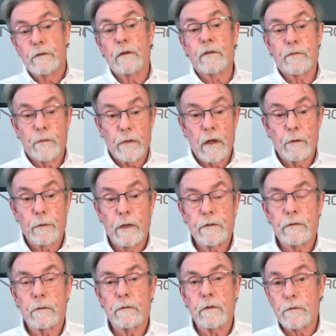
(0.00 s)
just for that
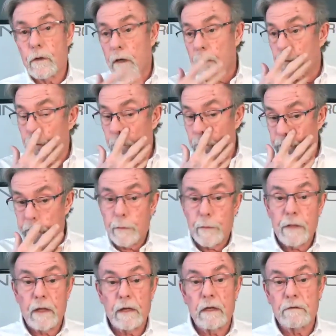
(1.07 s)
reason to try to reduce some
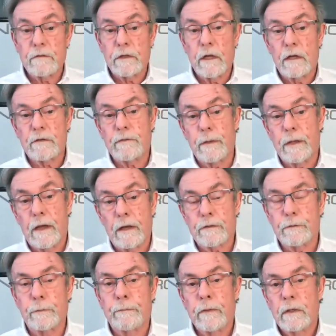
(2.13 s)
of that NVH from the
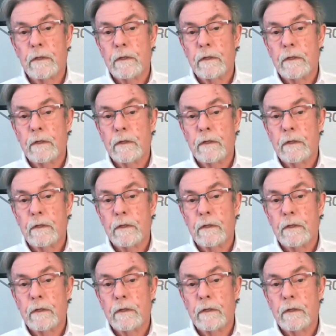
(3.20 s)
axle.